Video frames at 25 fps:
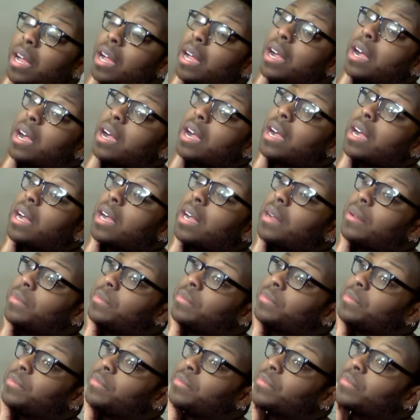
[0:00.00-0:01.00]

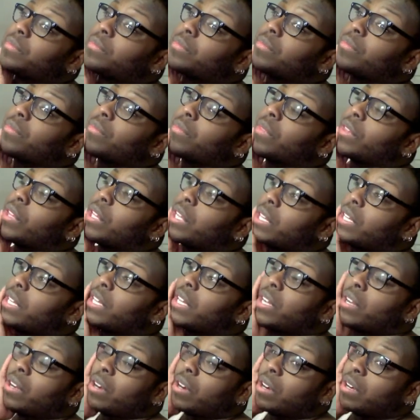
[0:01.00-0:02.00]

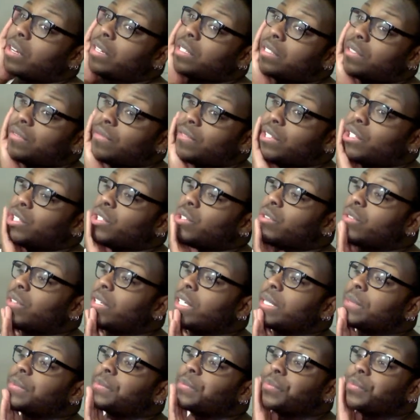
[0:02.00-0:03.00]
looking girls, for sure.